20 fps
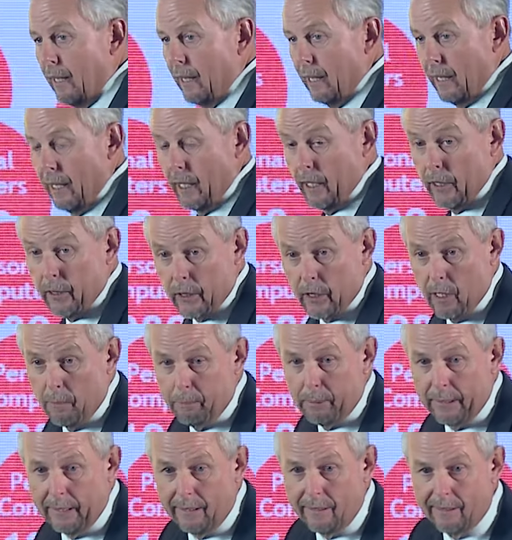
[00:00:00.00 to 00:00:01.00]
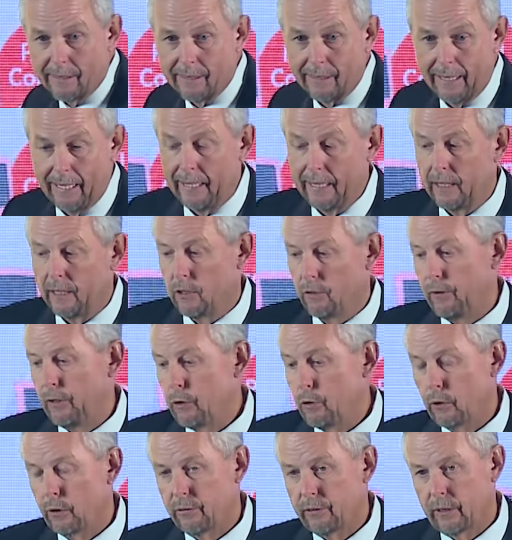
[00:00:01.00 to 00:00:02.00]
a lot of companies and
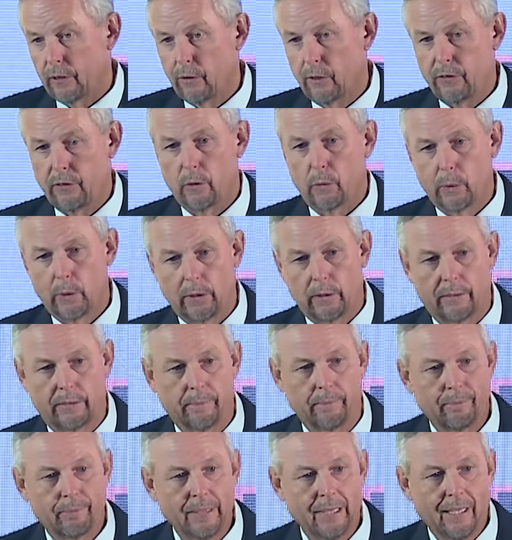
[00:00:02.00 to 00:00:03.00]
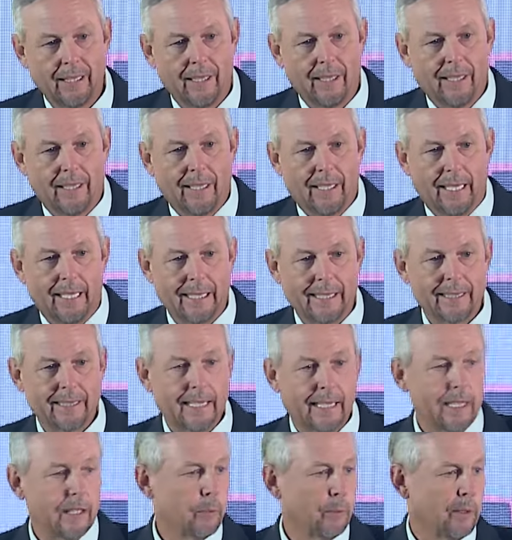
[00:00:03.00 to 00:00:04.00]
individuals across the world. And I
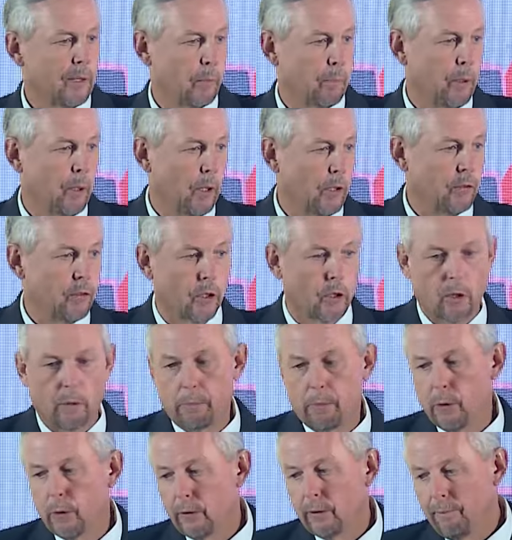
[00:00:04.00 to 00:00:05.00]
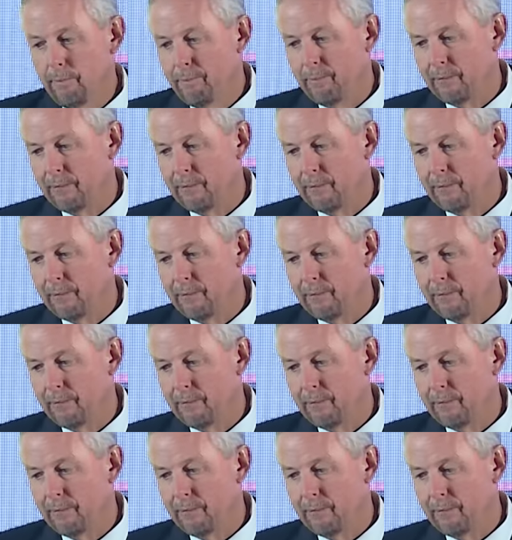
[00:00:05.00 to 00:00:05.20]
started with a personal computer